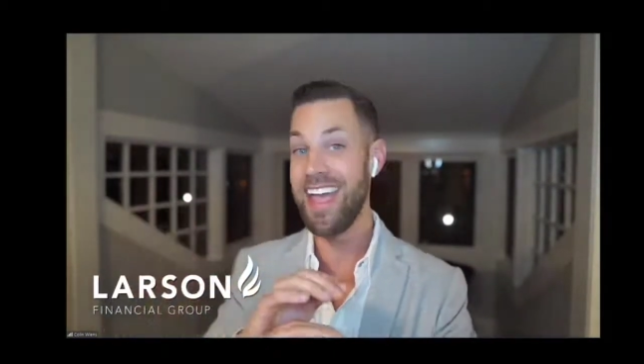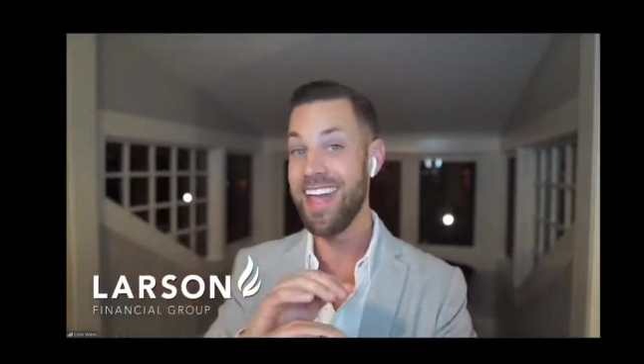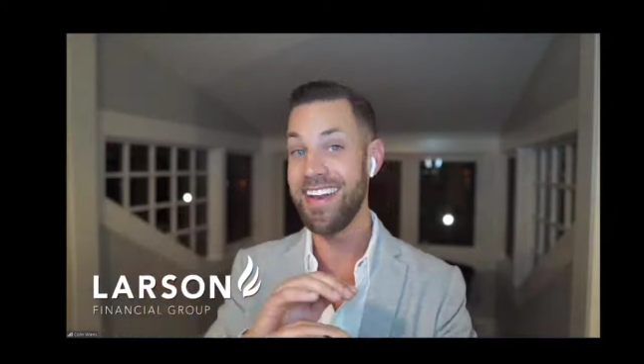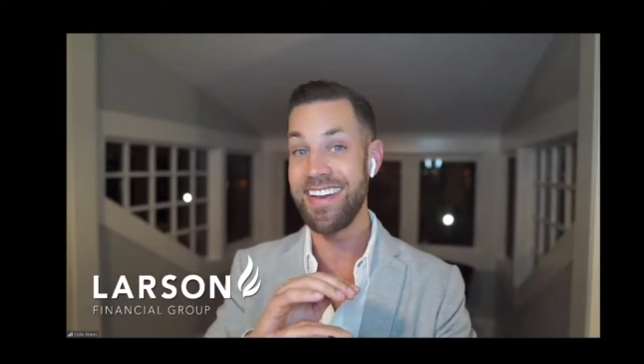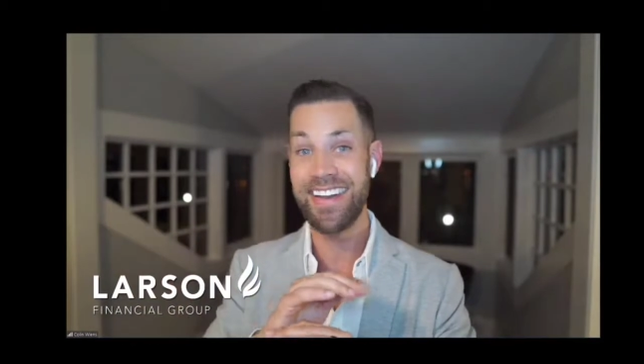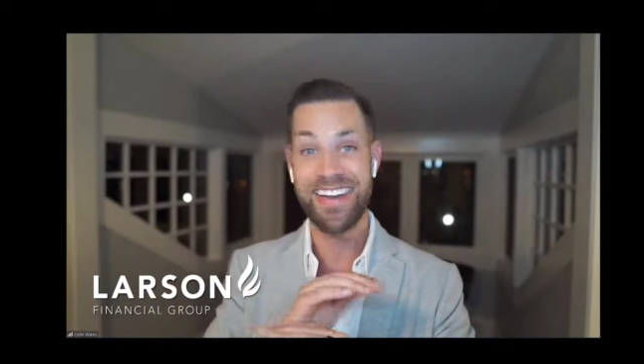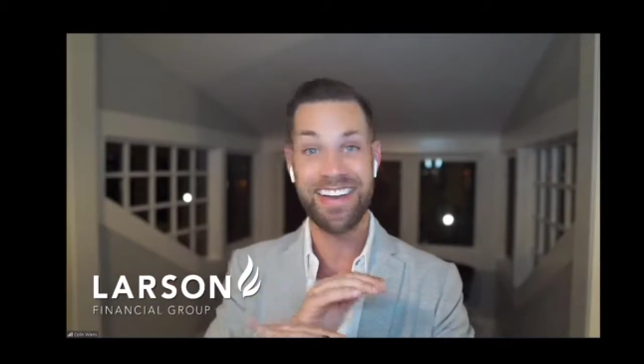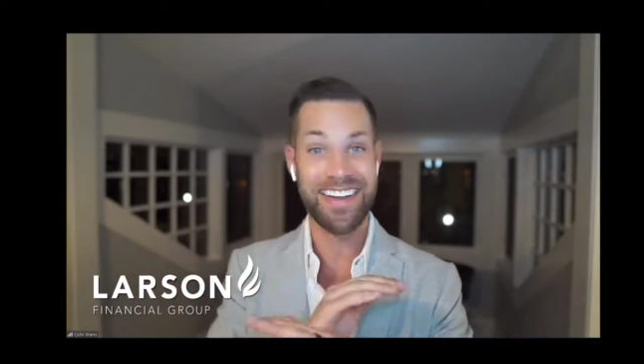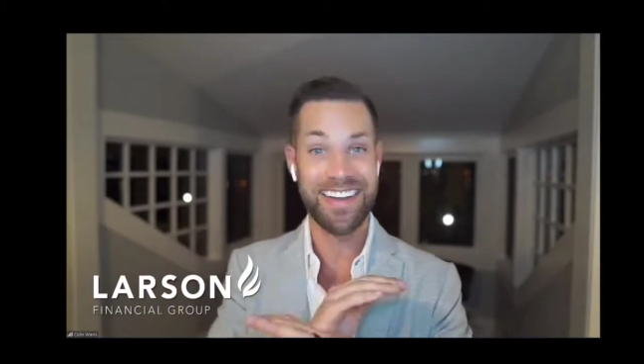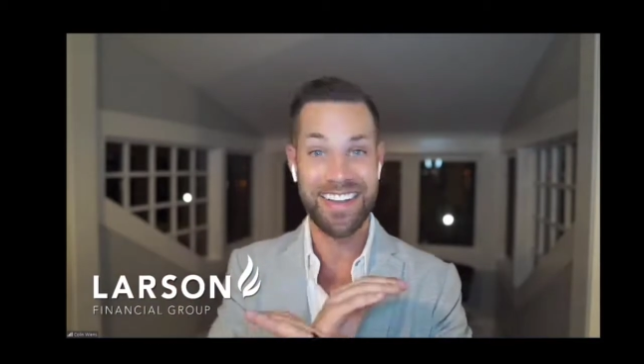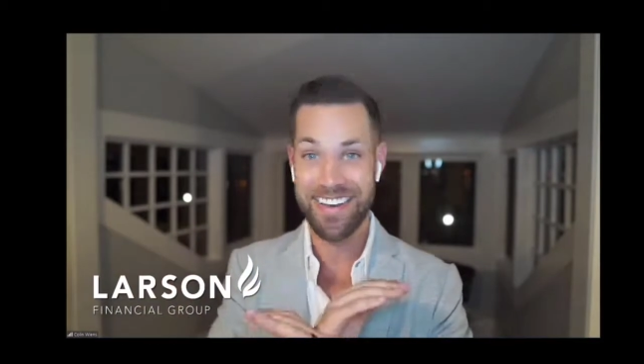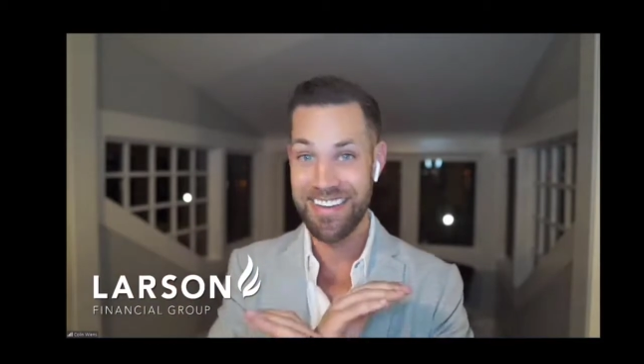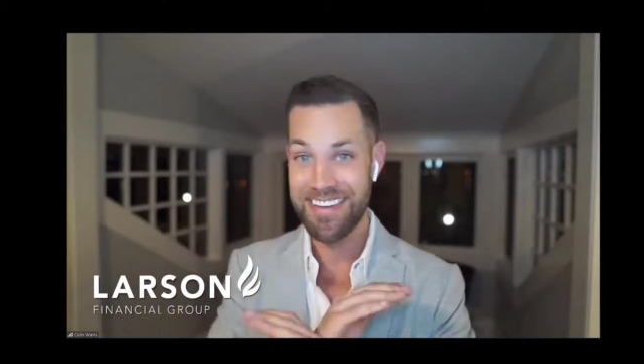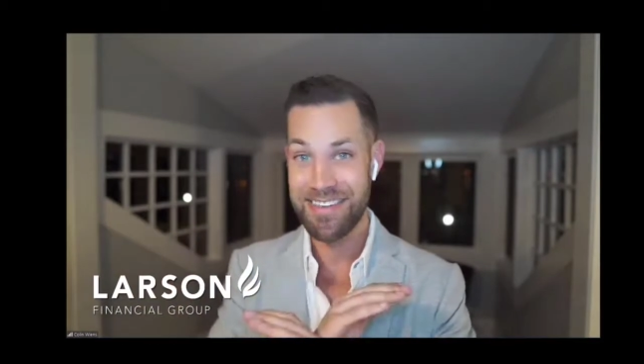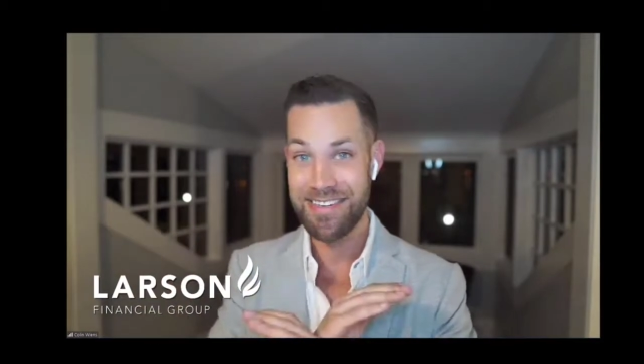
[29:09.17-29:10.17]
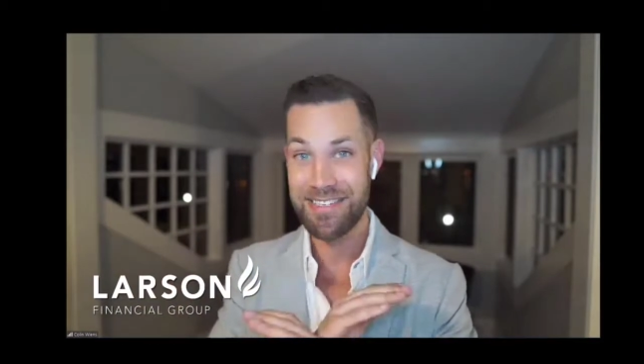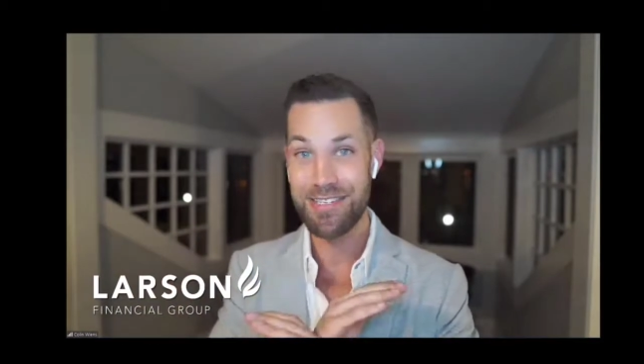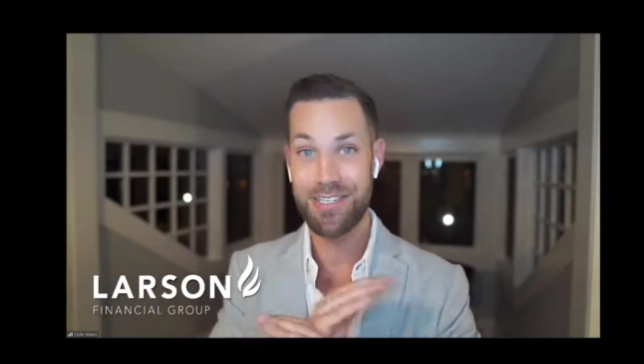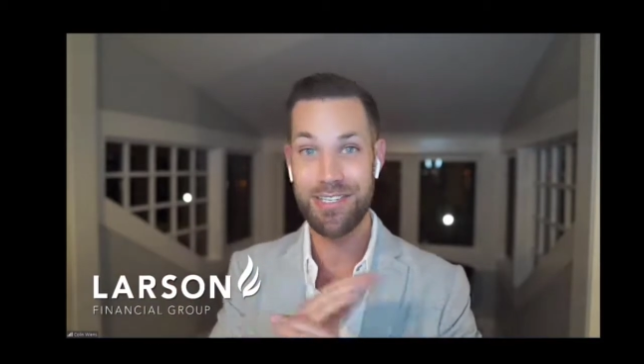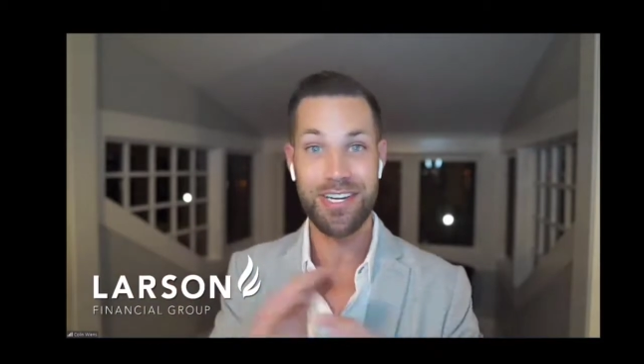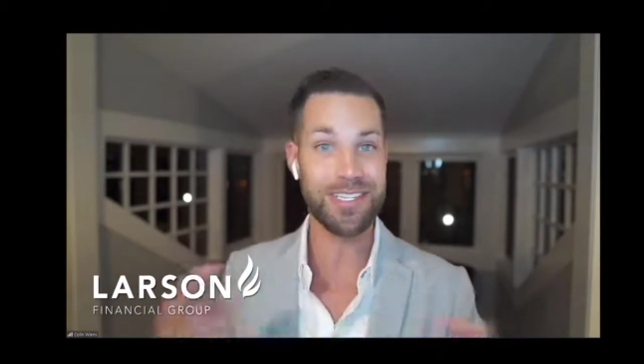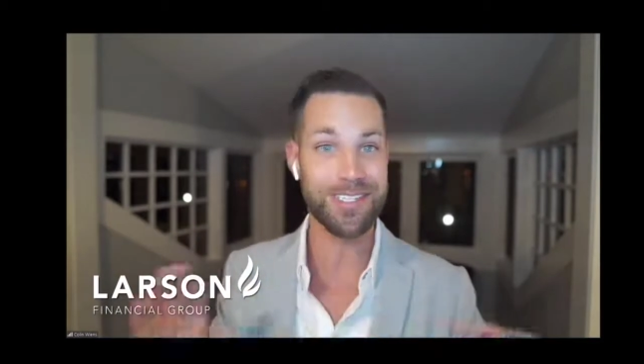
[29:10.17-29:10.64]
And again,
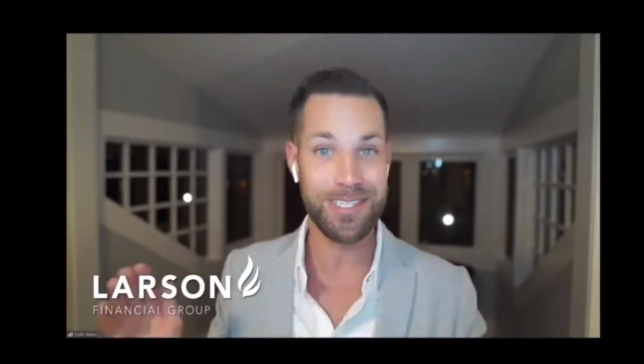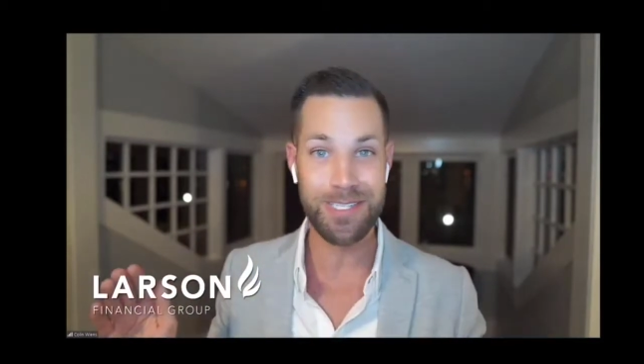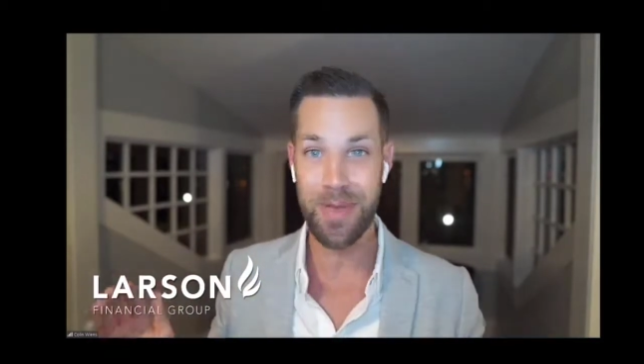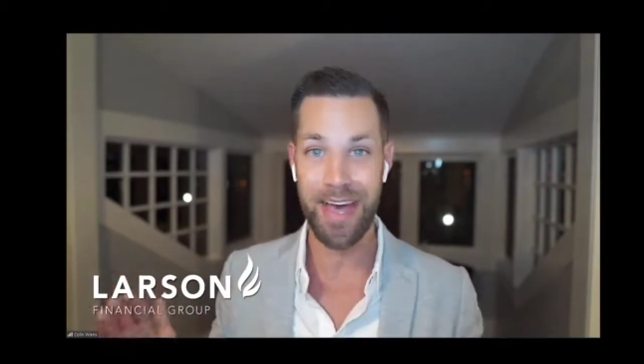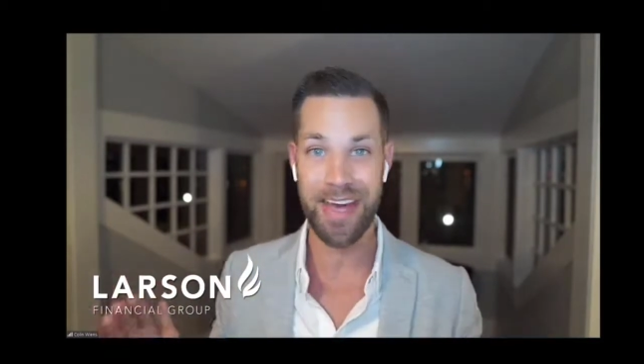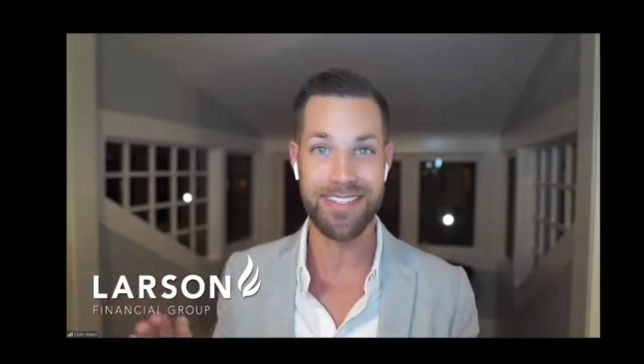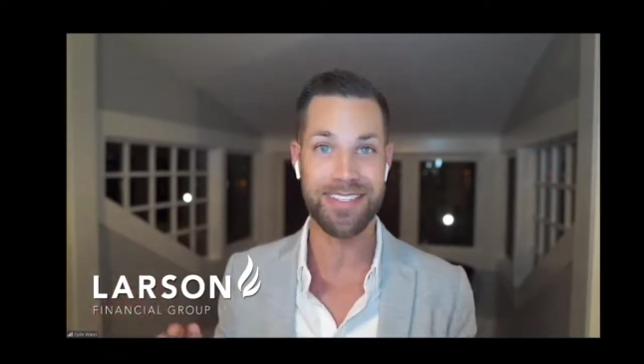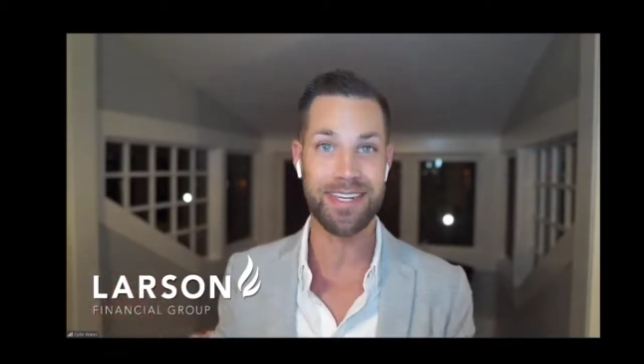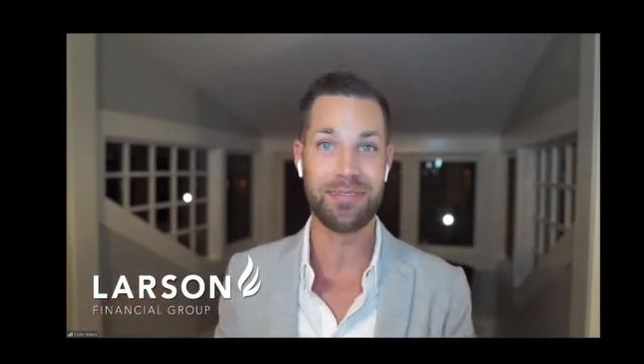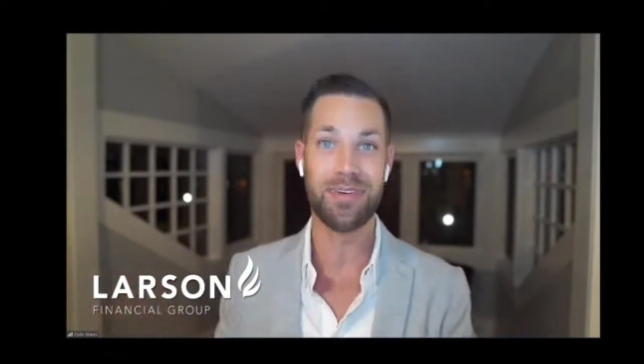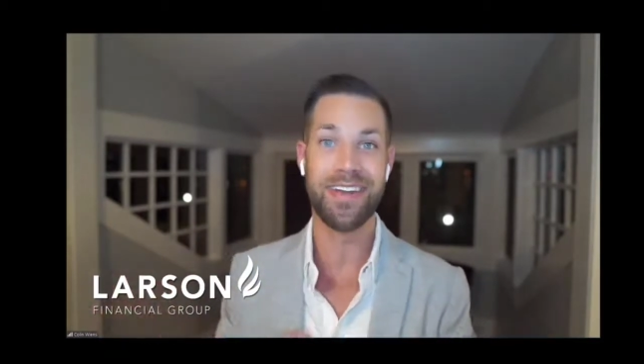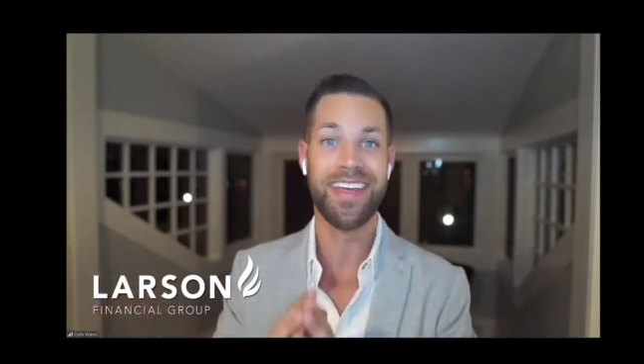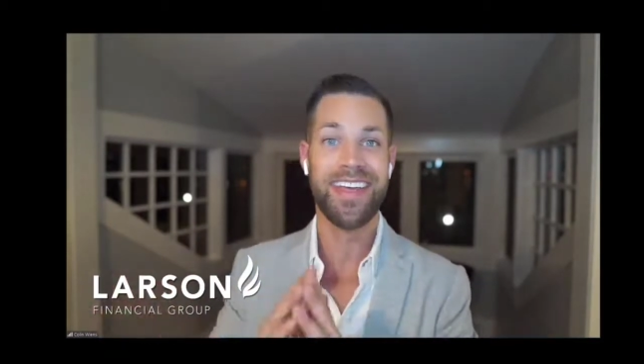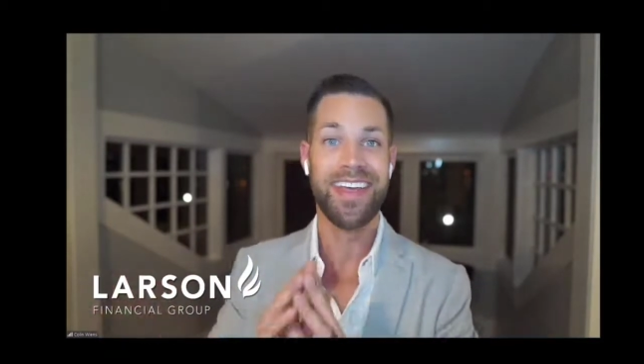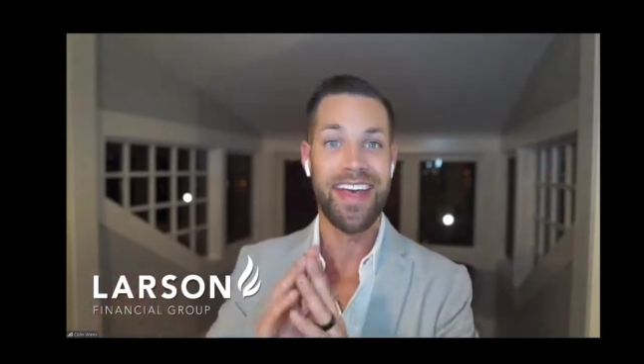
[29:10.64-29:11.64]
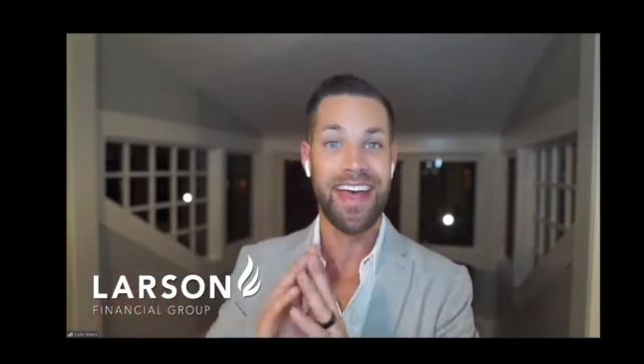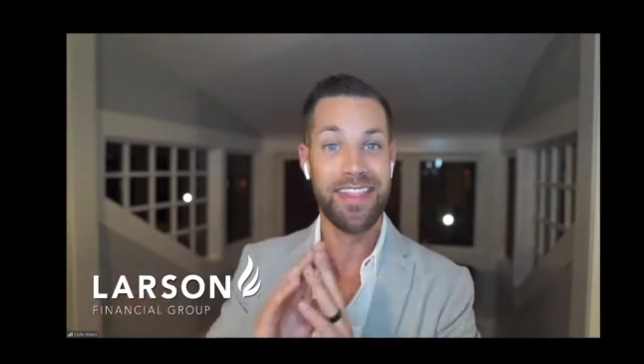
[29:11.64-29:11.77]
just as bad as anyone.